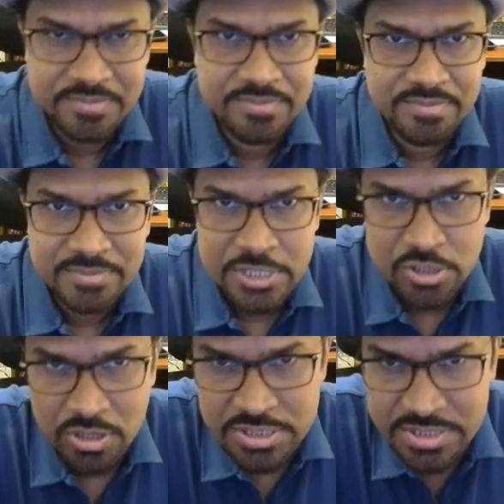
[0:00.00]
This
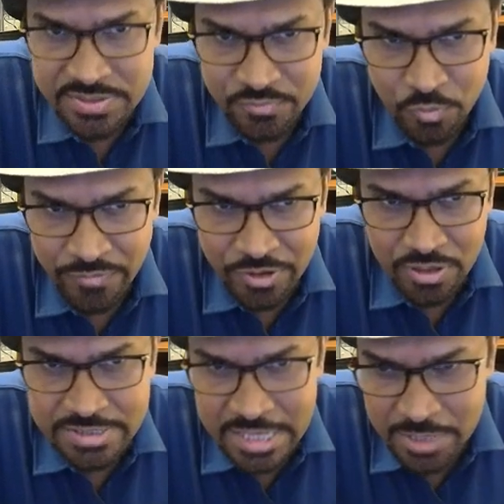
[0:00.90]
launches what we call
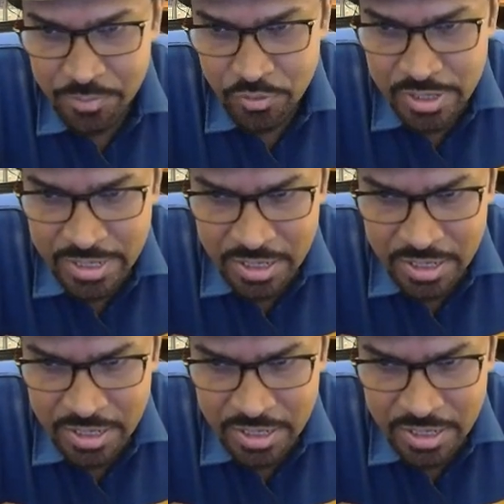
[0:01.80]
as a help utility.